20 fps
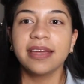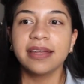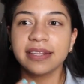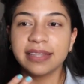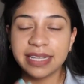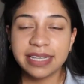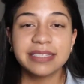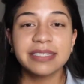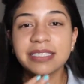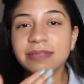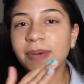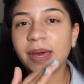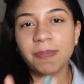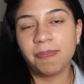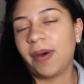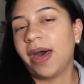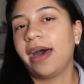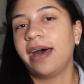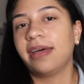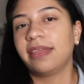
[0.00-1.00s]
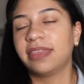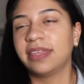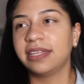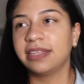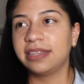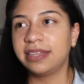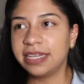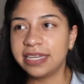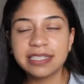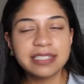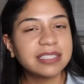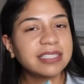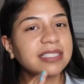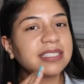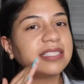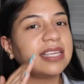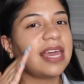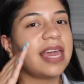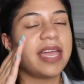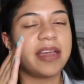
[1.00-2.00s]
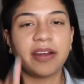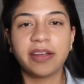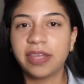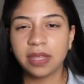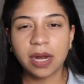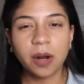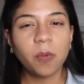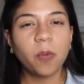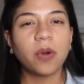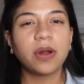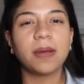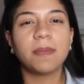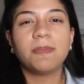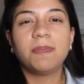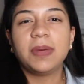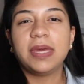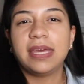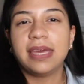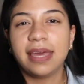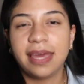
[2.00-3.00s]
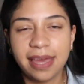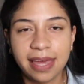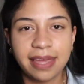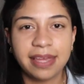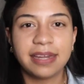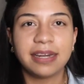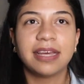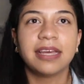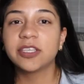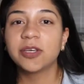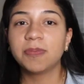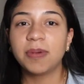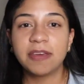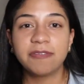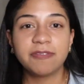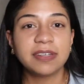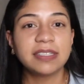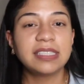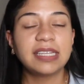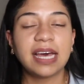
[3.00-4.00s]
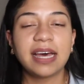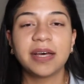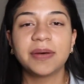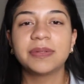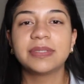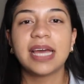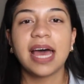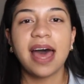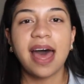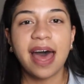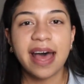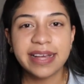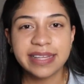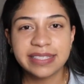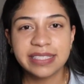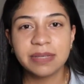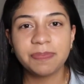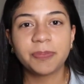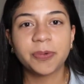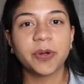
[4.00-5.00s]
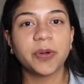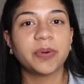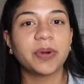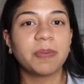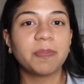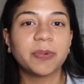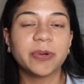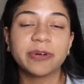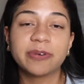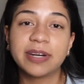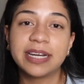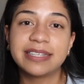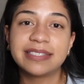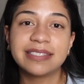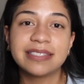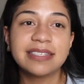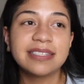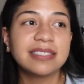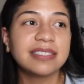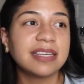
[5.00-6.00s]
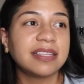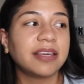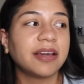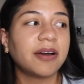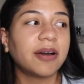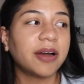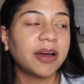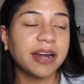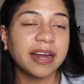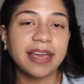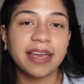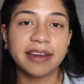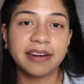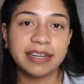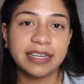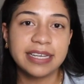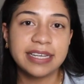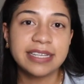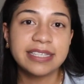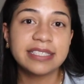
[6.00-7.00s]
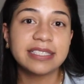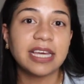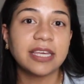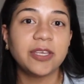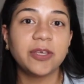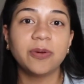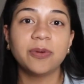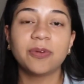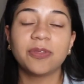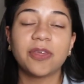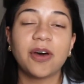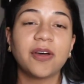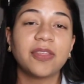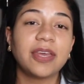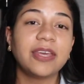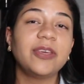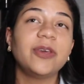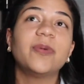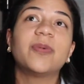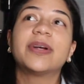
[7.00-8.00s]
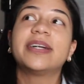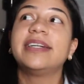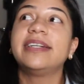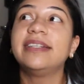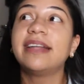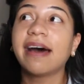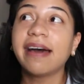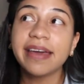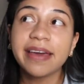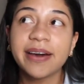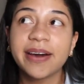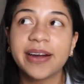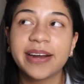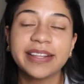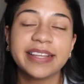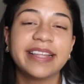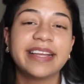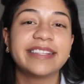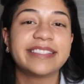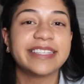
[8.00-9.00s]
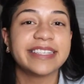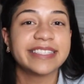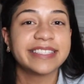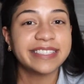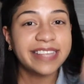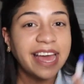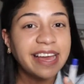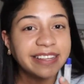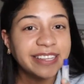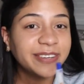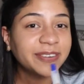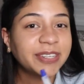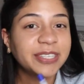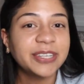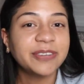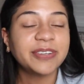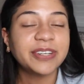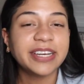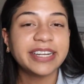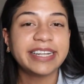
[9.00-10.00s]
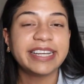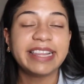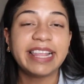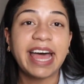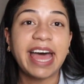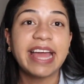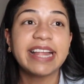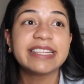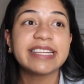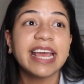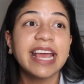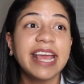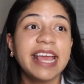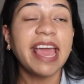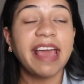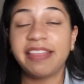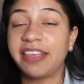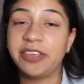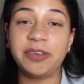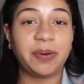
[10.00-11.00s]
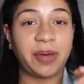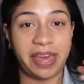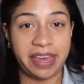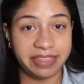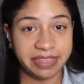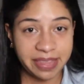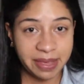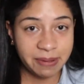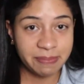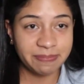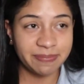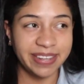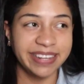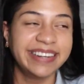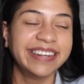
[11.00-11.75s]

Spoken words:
this is my path. This is the area that I want to be in. You may find out as the program progresses that there are areas that you thought that you were diehard, that that's exactly where you were going to land, and then you hate them.